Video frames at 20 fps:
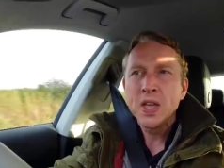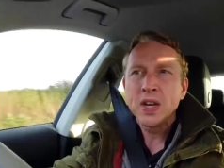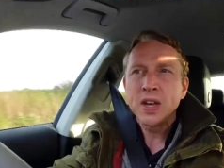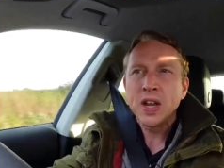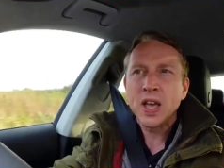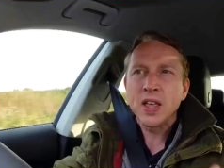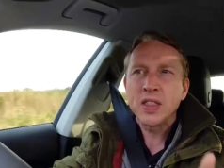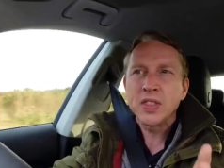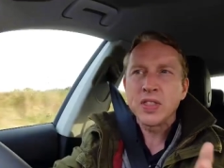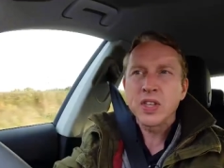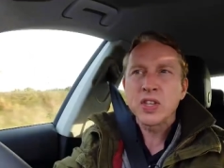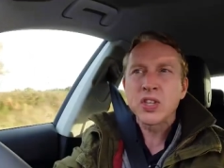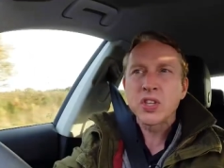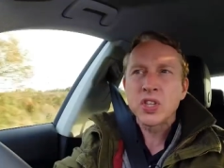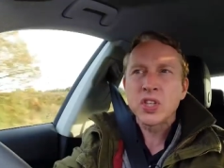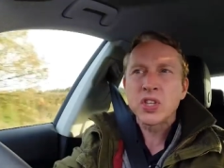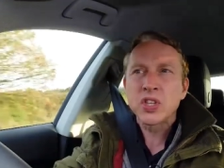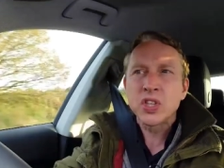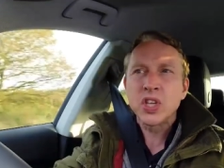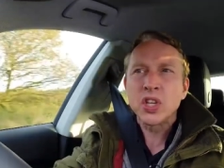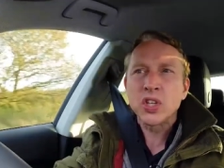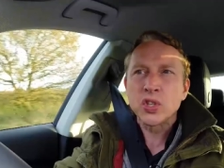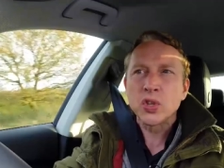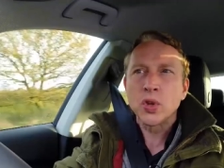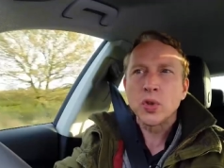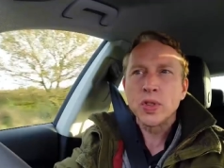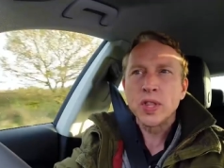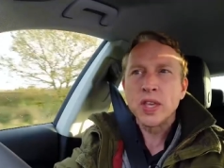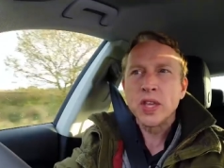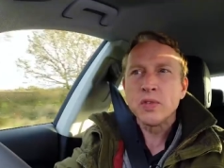Now this sits
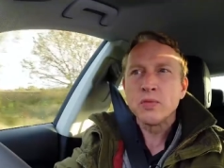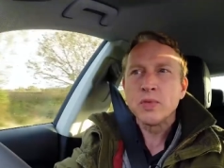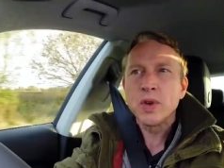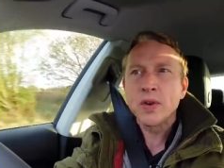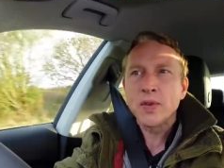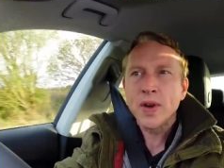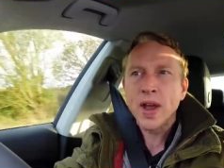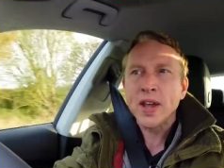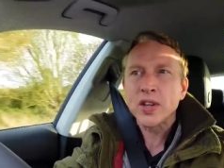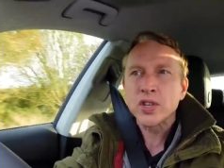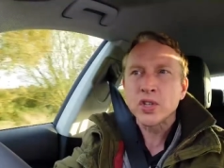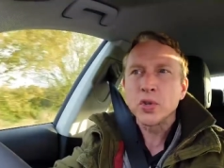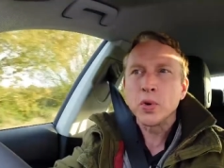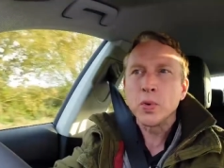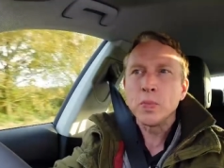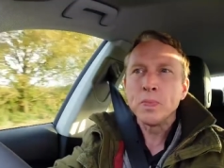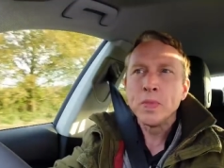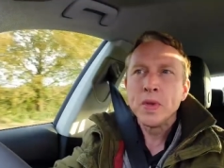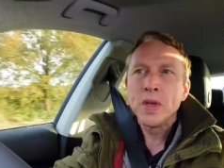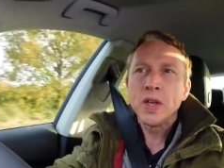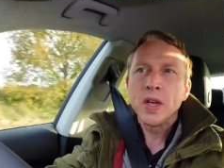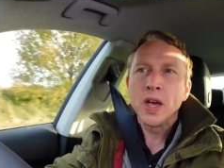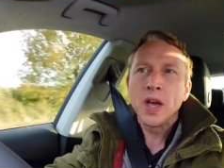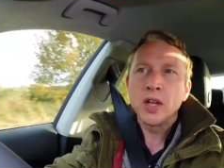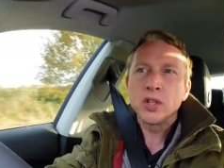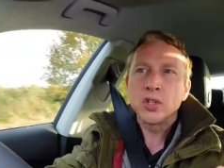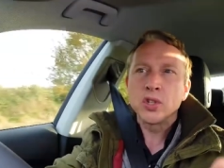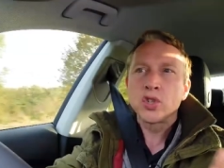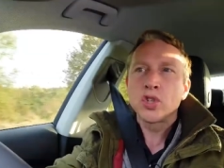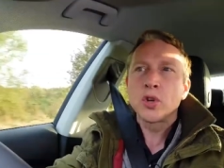on the rear axle,
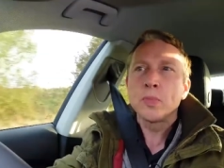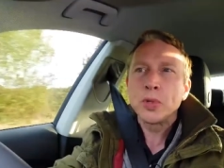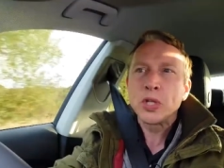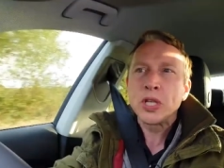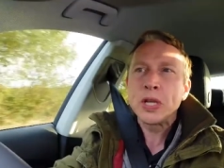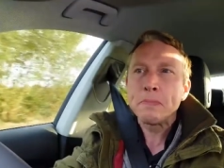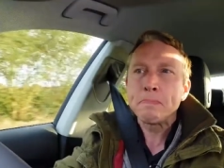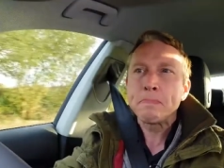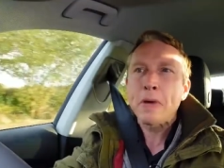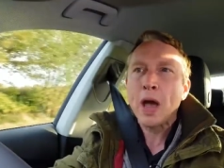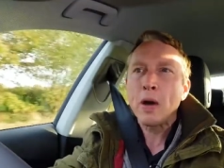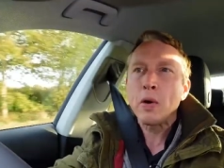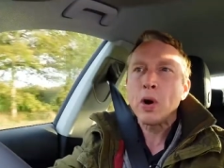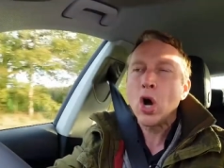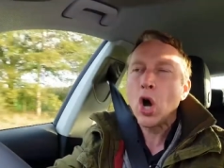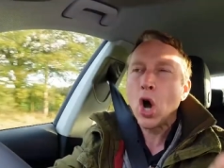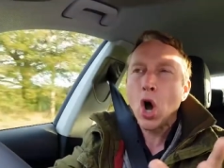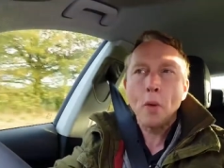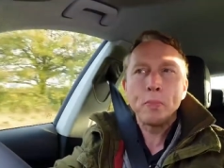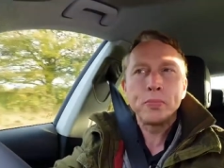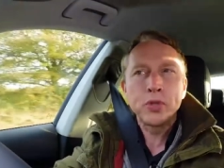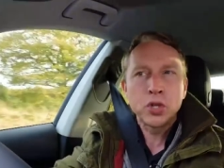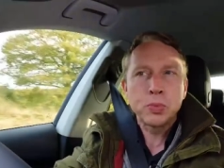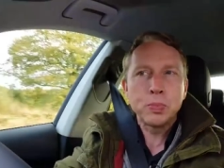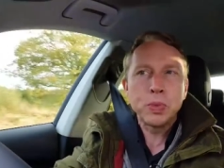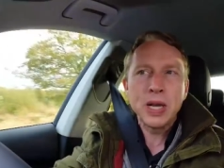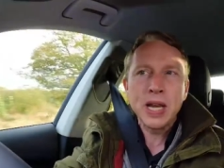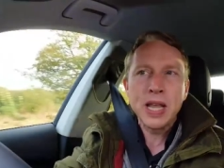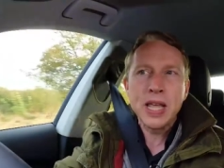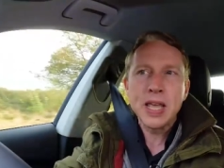uh, distributing power
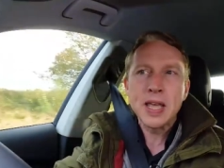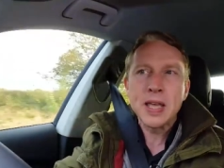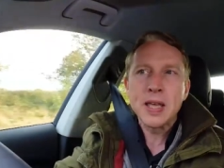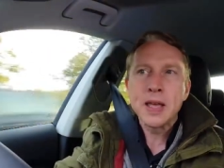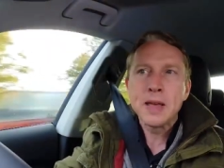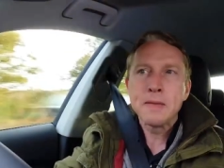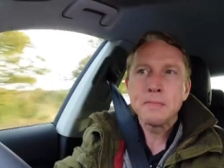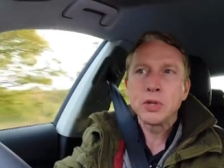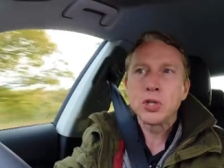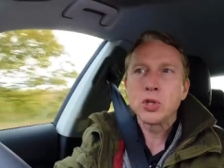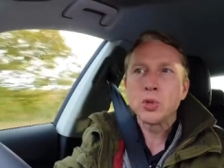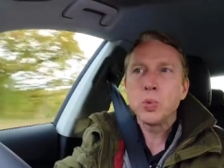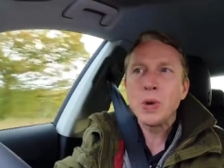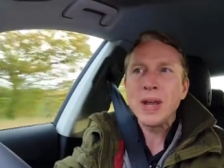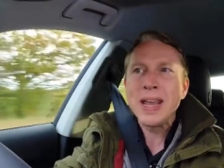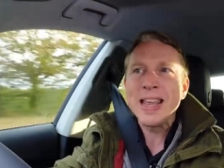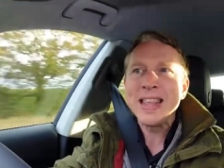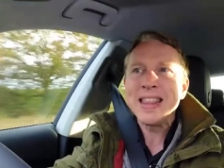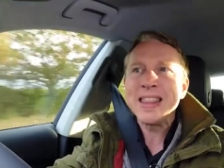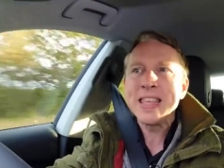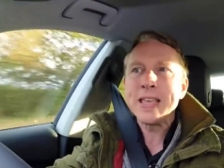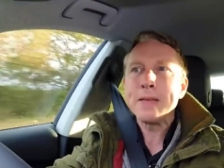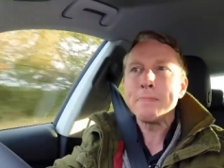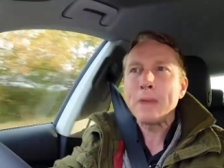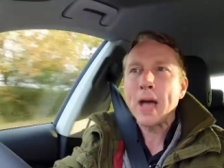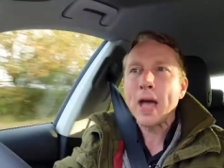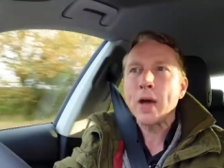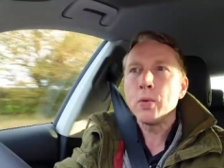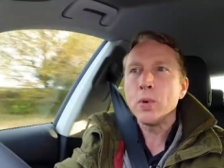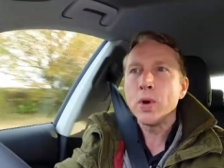optimally between the
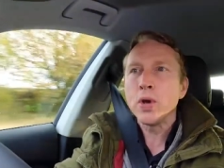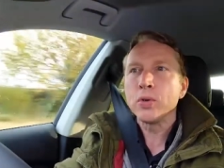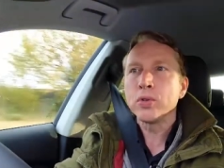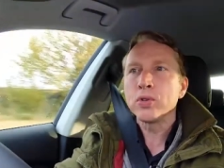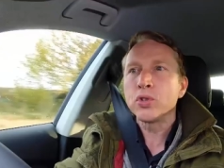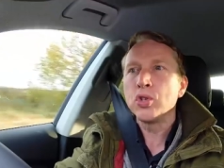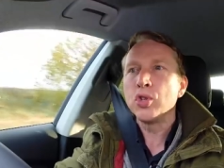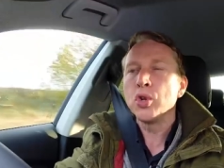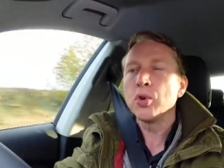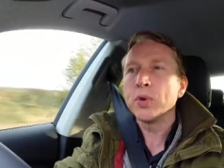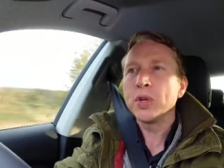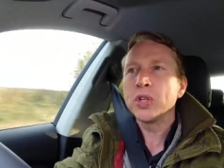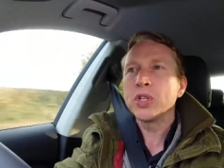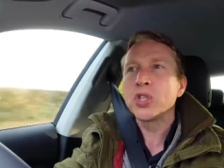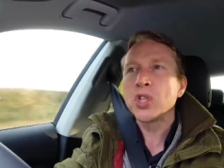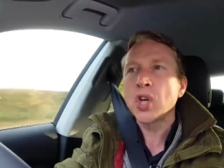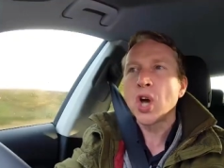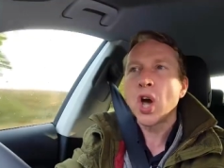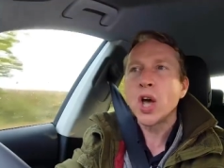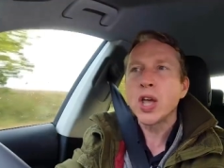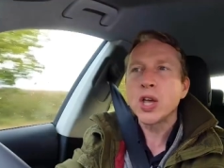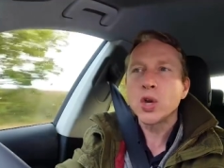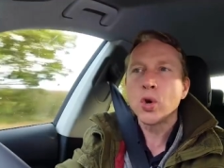back wheels during tight